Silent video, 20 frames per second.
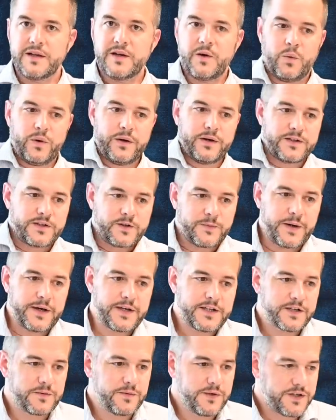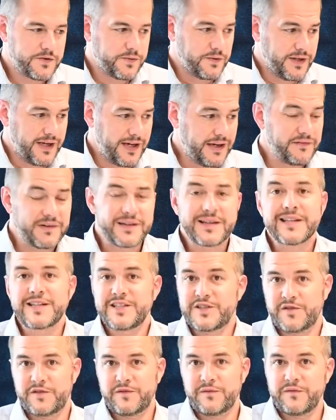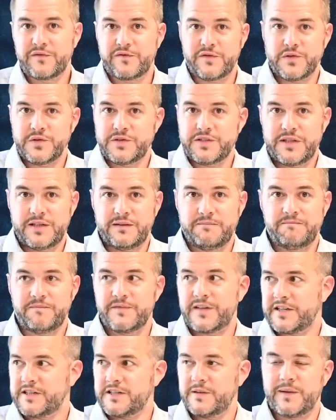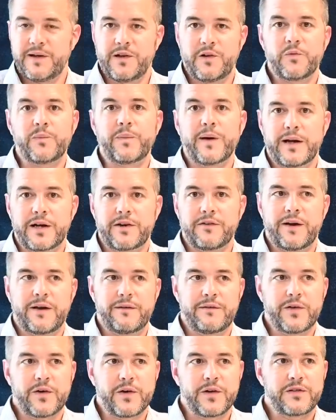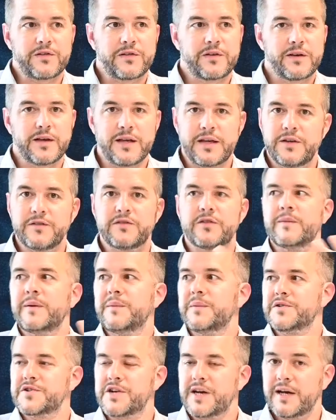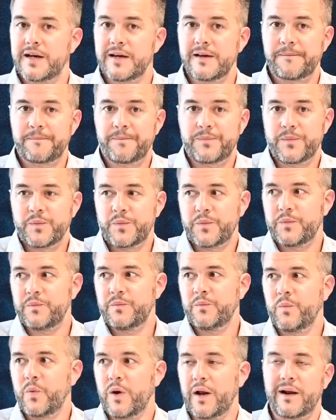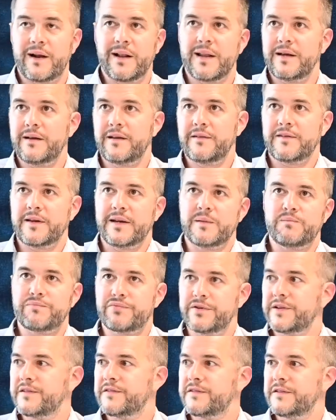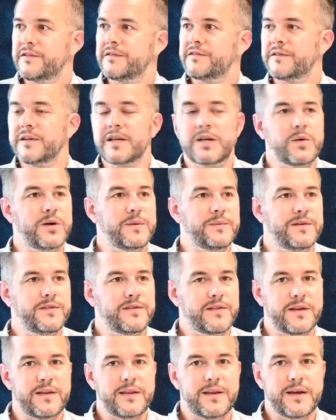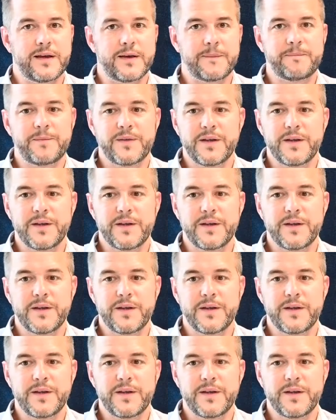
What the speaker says: workspace, which would have at least 40 decibels background noise, it used to be much higher when clients had printers and equipment in there.